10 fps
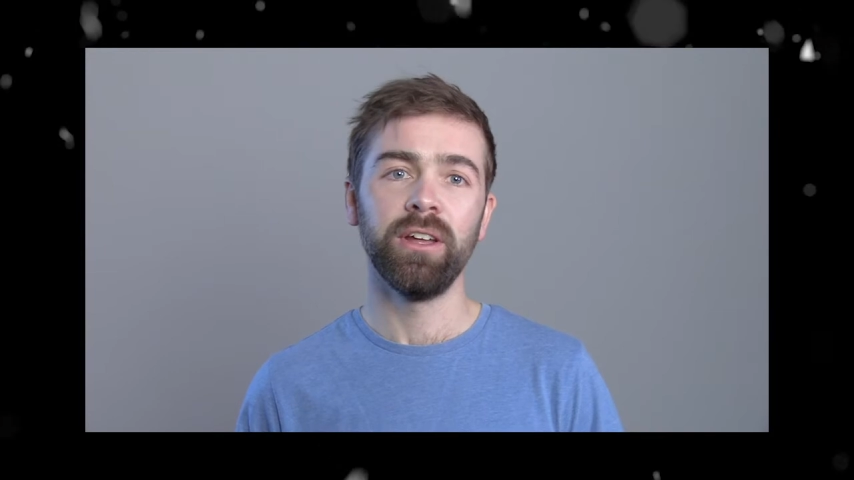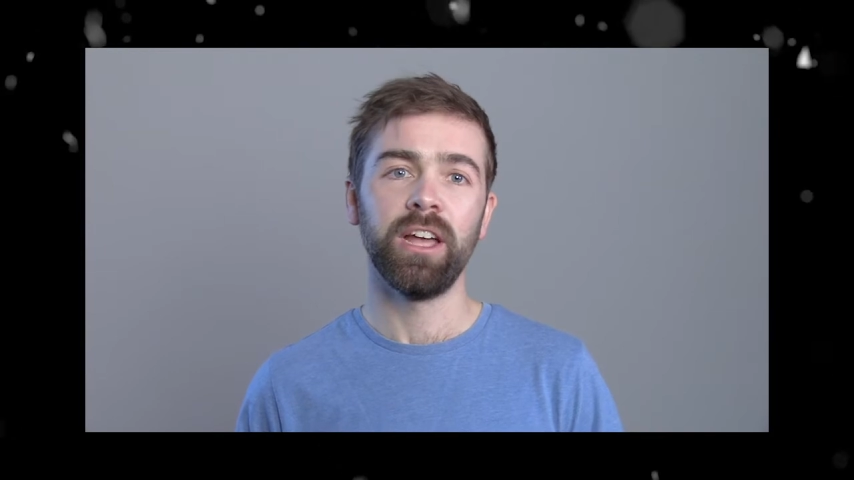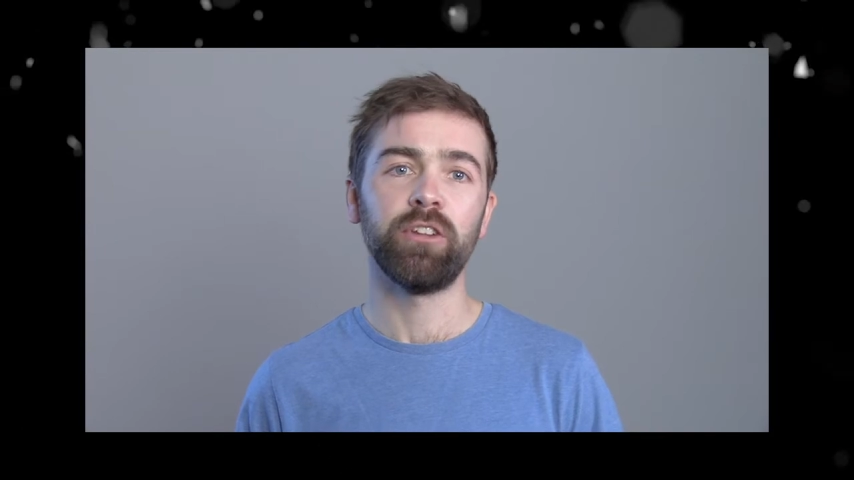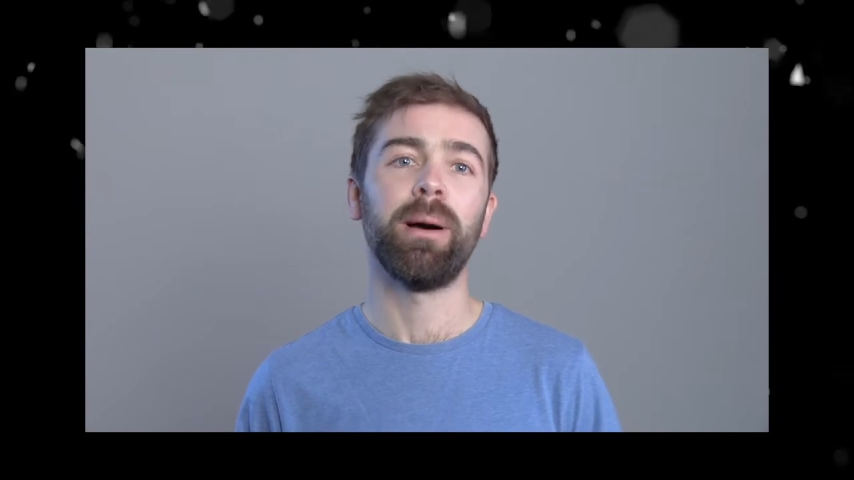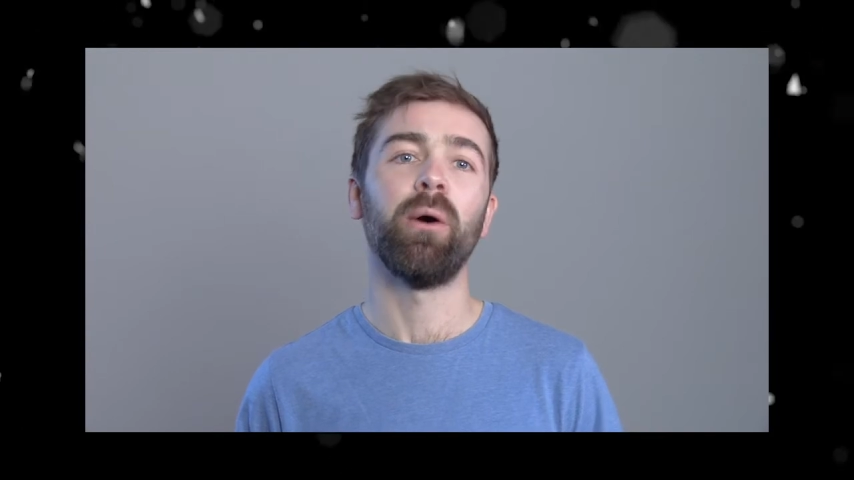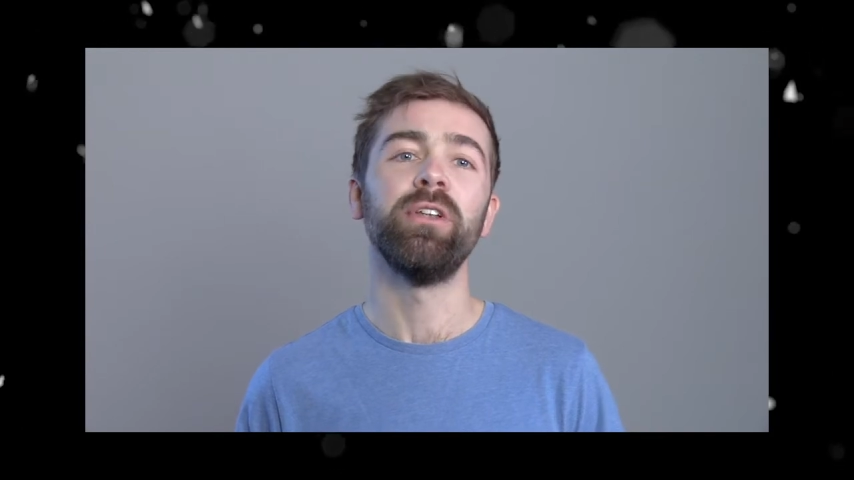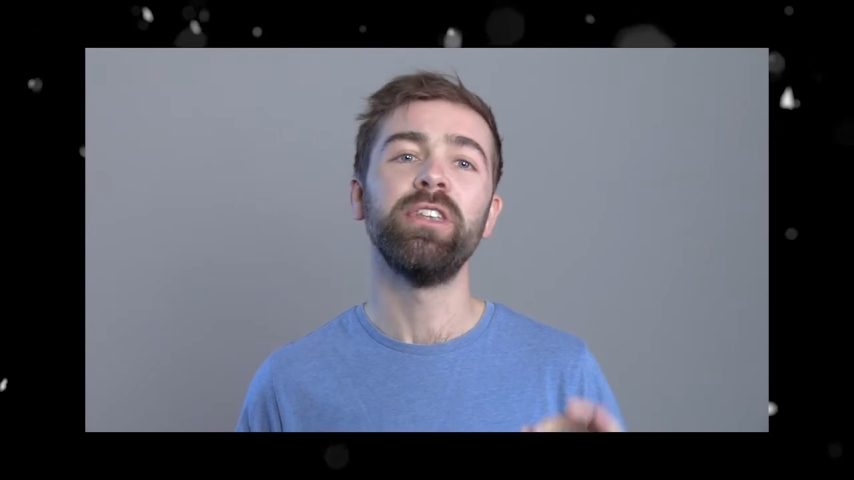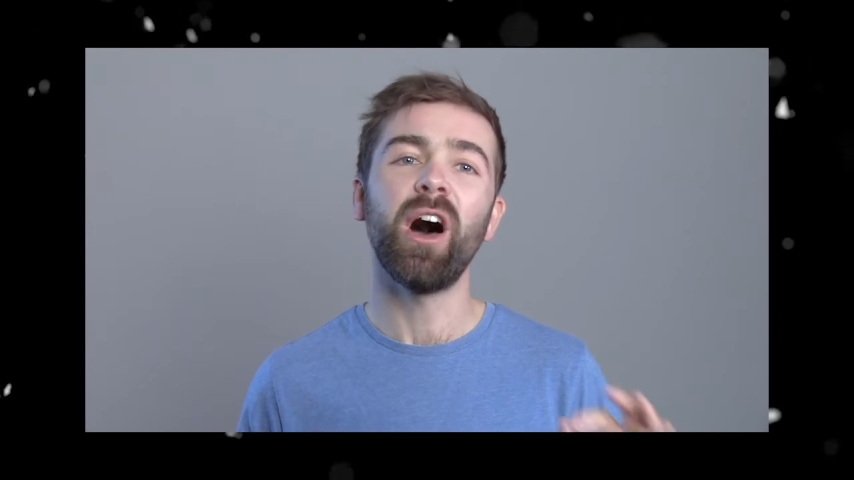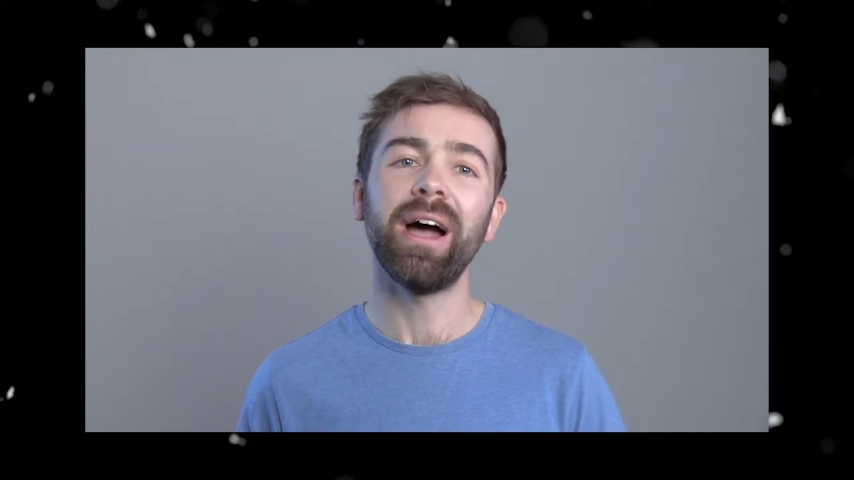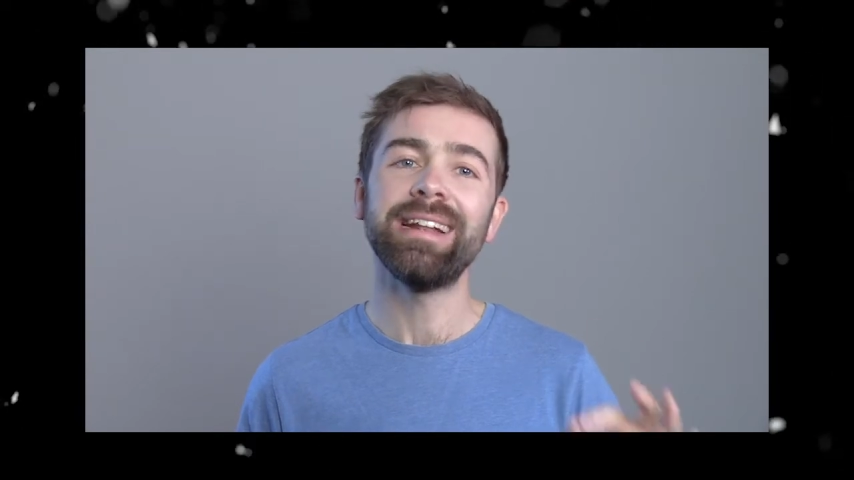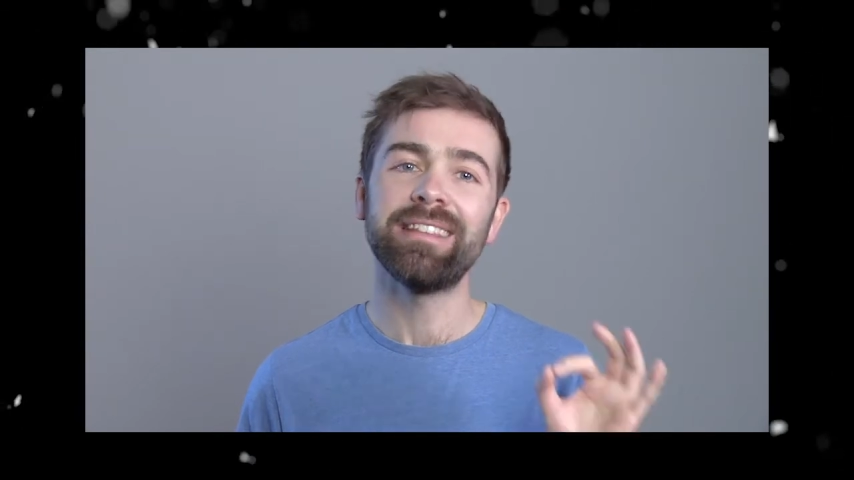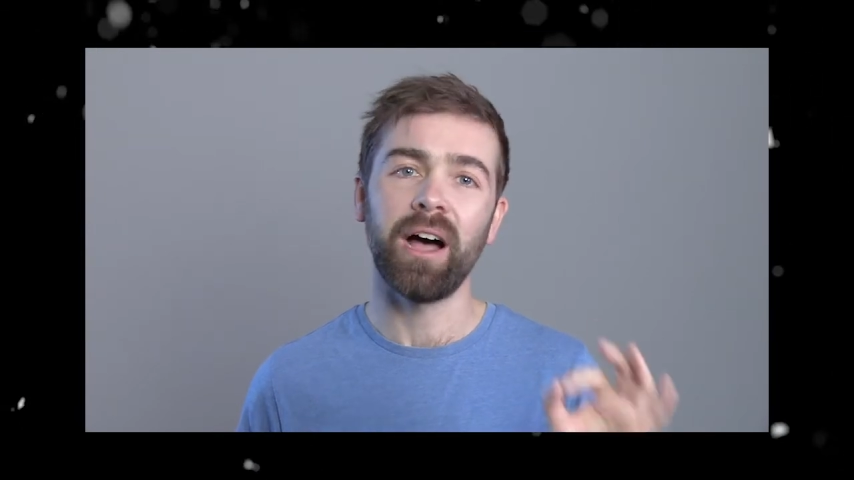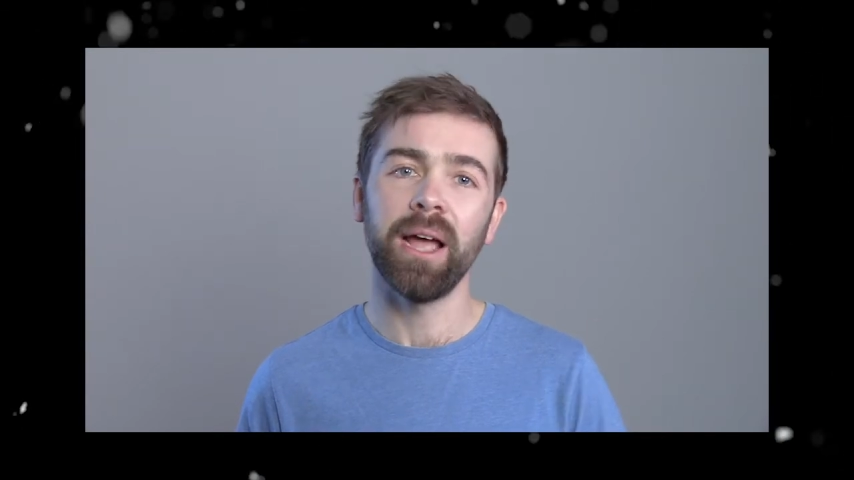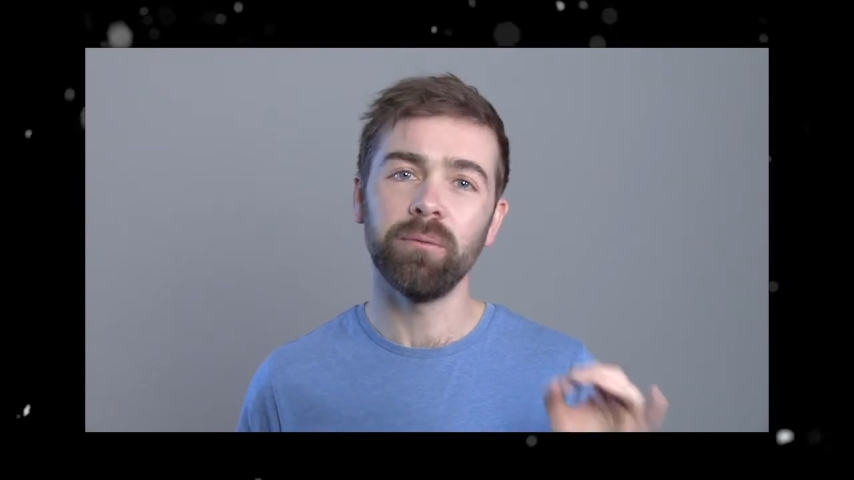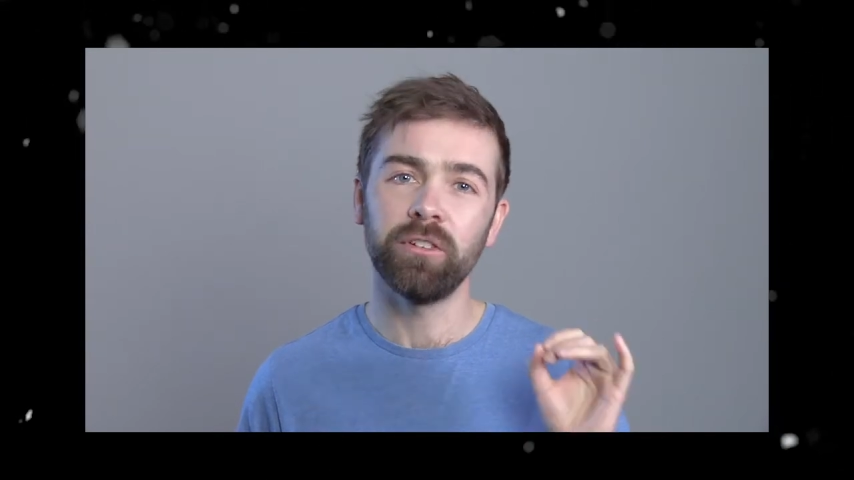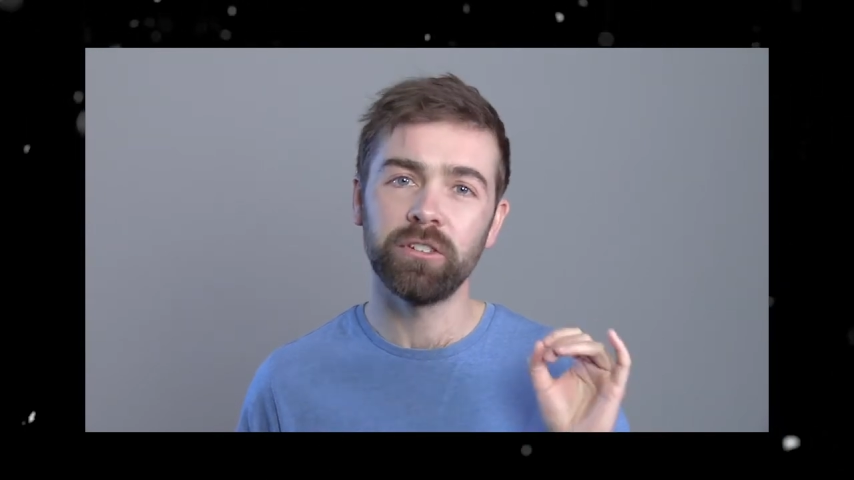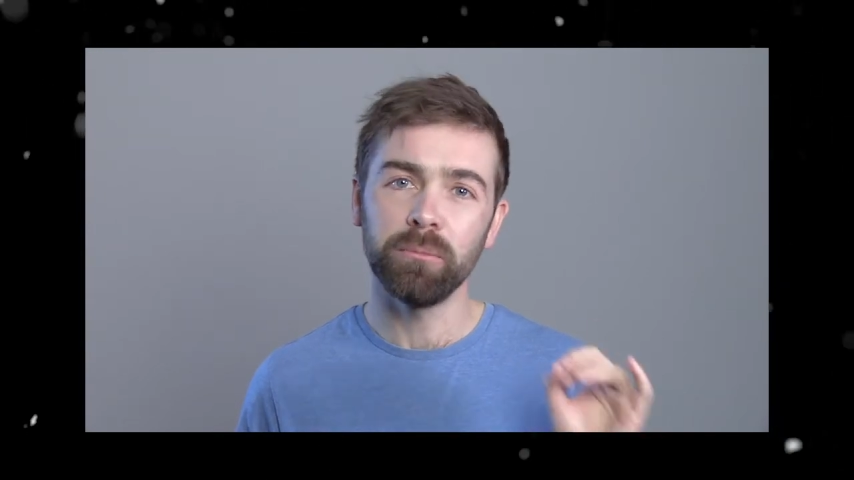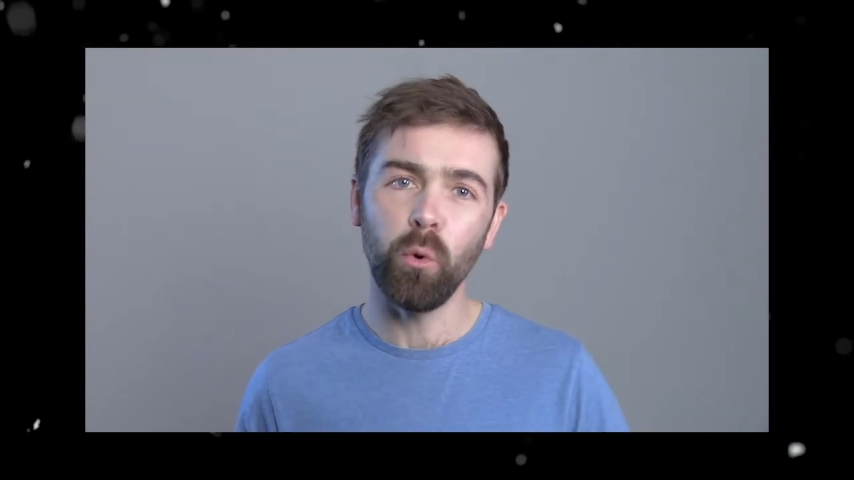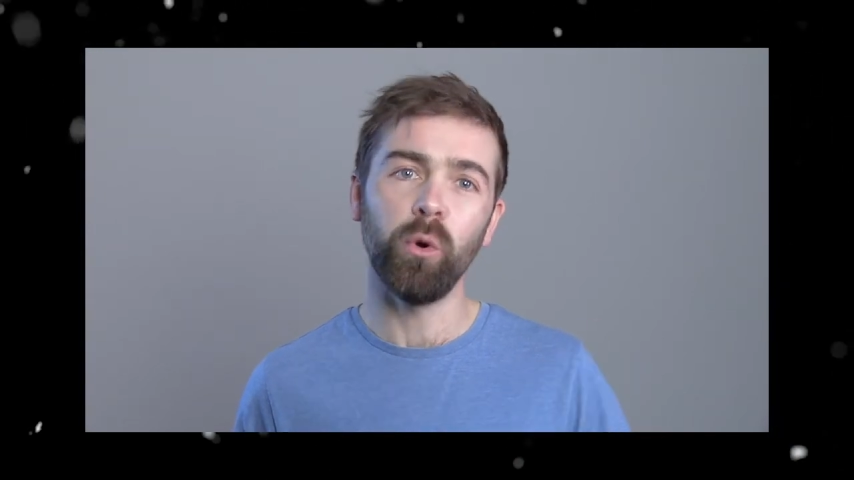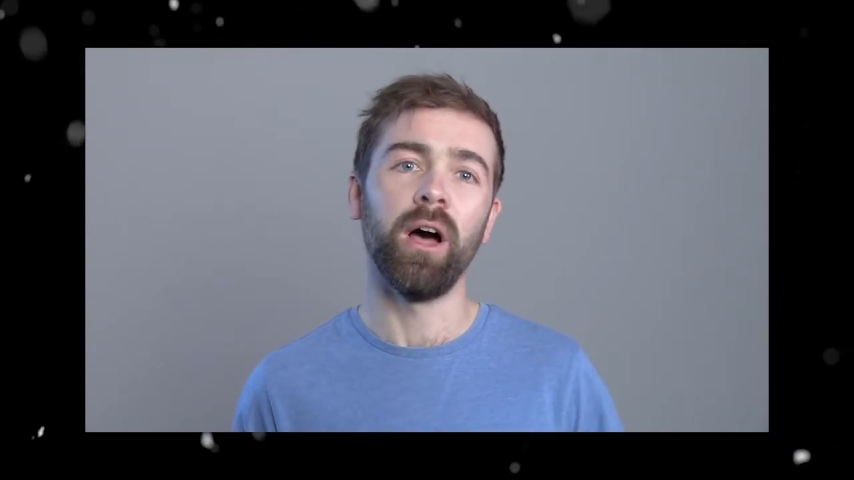is about 9 times
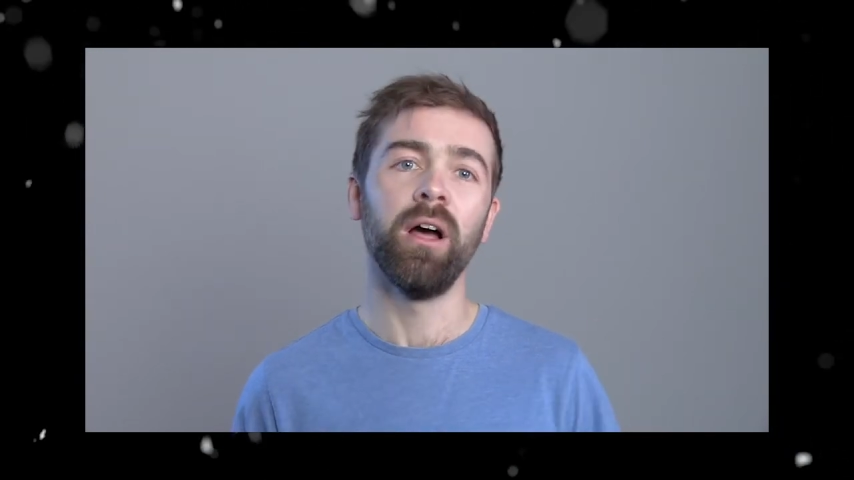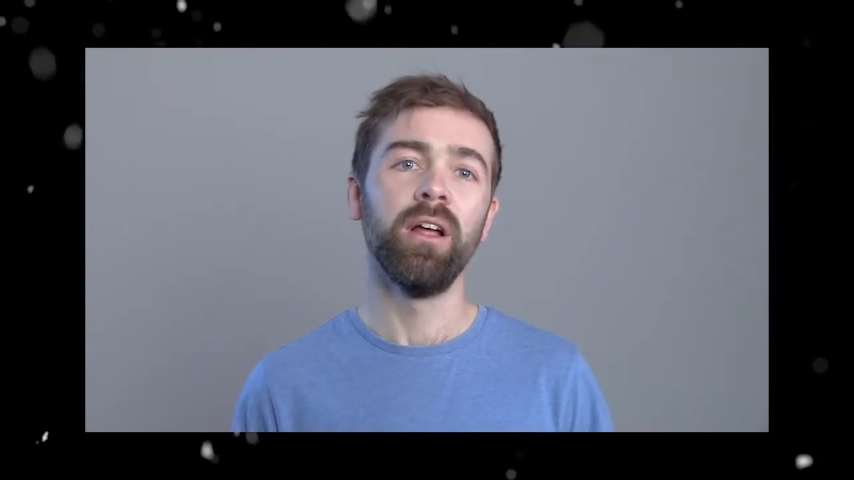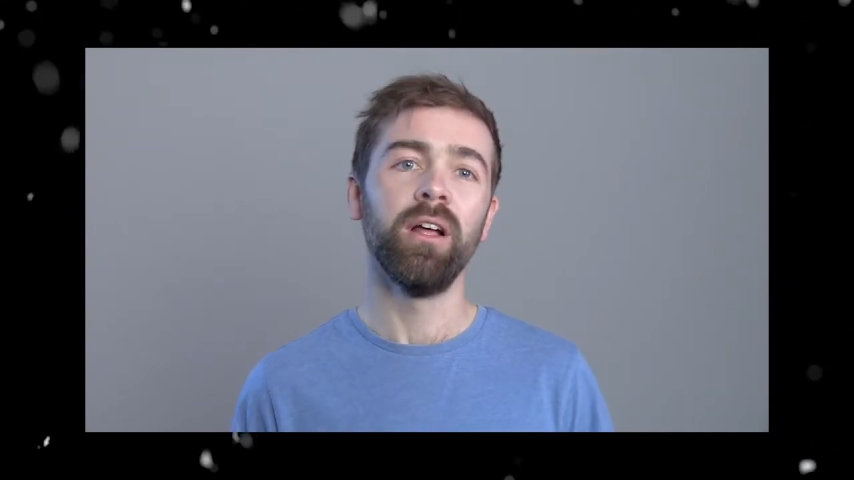smaller